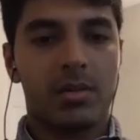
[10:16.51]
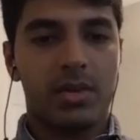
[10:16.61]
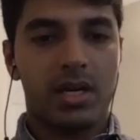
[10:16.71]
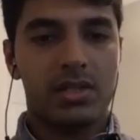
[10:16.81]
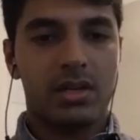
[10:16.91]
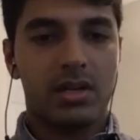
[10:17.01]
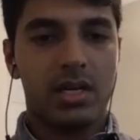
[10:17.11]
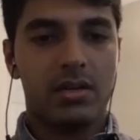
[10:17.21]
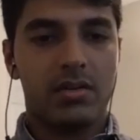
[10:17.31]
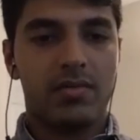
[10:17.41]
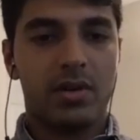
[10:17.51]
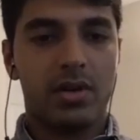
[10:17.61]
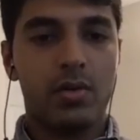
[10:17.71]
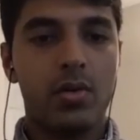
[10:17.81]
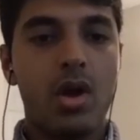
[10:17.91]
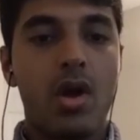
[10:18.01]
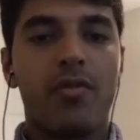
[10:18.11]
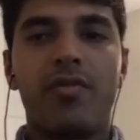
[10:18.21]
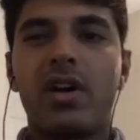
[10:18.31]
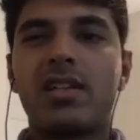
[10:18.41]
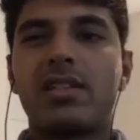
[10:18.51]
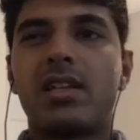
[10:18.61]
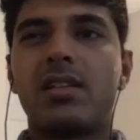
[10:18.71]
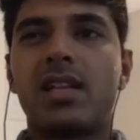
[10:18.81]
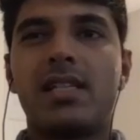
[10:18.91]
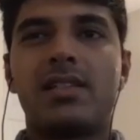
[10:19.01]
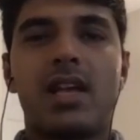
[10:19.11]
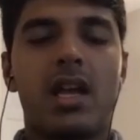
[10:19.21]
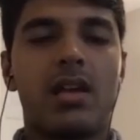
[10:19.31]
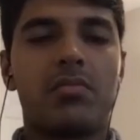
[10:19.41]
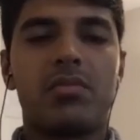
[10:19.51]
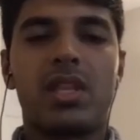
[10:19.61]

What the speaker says: recommendation letter for you versus, let's say,